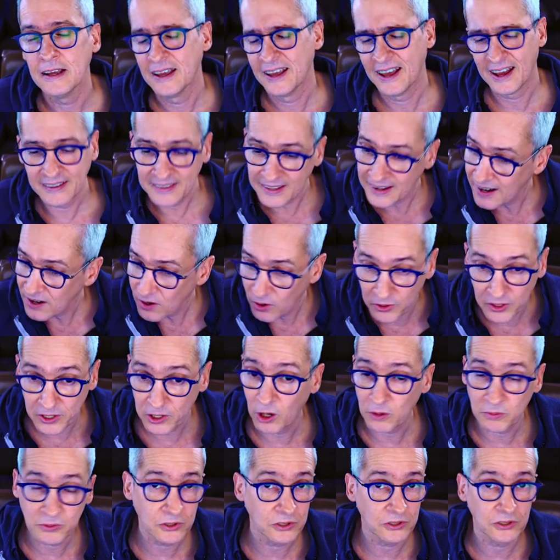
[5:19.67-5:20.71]
And there are other
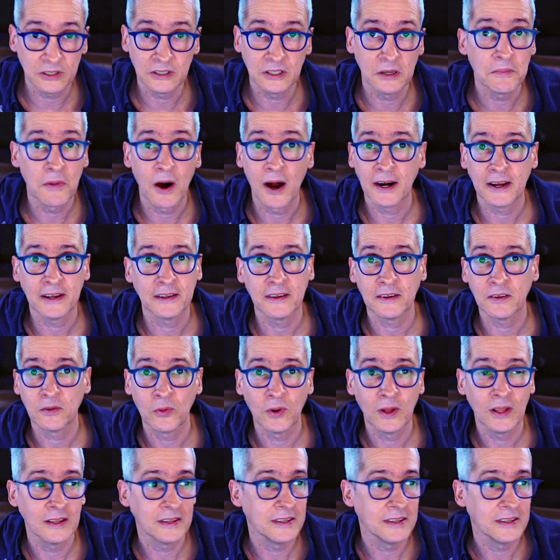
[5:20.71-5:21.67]
options in the market as well,